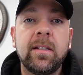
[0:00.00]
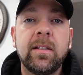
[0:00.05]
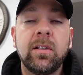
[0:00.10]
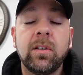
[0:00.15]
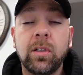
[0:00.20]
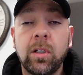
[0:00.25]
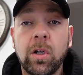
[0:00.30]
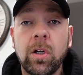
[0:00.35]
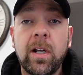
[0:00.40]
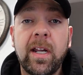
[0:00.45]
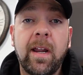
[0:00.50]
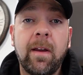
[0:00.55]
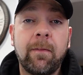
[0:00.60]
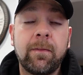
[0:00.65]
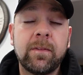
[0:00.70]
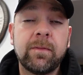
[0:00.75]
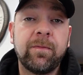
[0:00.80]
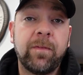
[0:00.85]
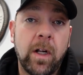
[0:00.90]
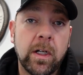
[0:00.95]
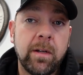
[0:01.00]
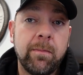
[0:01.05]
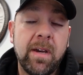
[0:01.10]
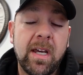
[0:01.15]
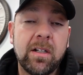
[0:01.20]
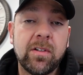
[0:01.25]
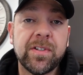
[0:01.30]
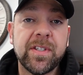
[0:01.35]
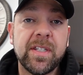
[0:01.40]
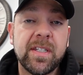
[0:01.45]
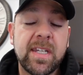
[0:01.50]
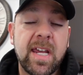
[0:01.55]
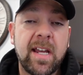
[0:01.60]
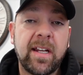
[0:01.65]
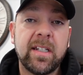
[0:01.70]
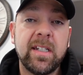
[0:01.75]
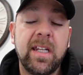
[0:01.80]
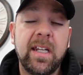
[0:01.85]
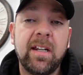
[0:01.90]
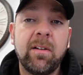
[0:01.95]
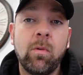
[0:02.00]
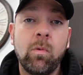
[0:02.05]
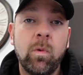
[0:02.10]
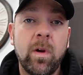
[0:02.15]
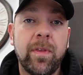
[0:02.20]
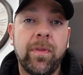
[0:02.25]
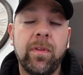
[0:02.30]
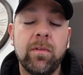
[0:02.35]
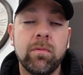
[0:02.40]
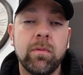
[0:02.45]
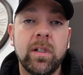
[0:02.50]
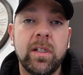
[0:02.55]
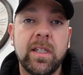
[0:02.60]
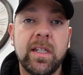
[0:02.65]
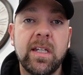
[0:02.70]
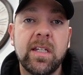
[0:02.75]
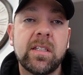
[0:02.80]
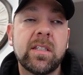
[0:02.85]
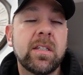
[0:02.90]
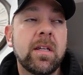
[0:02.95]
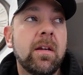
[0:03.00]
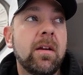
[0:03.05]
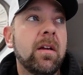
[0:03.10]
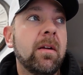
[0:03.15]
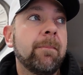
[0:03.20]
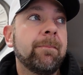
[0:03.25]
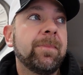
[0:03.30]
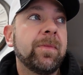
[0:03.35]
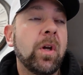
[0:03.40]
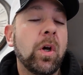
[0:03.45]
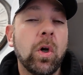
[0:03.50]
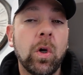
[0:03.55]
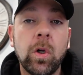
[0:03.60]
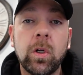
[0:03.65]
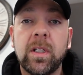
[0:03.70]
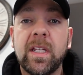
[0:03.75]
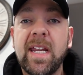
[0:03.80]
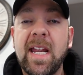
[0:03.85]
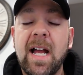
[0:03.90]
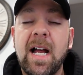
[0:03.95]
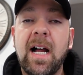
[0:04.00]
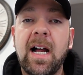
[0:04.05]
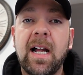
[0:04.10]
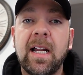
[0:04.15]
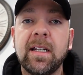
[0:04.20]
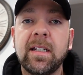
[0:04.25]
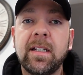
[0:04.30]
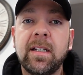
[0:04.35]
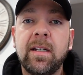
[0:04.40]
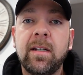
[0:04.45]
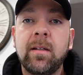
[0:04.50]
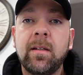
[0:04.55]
learning fundamentals and technique with the release early on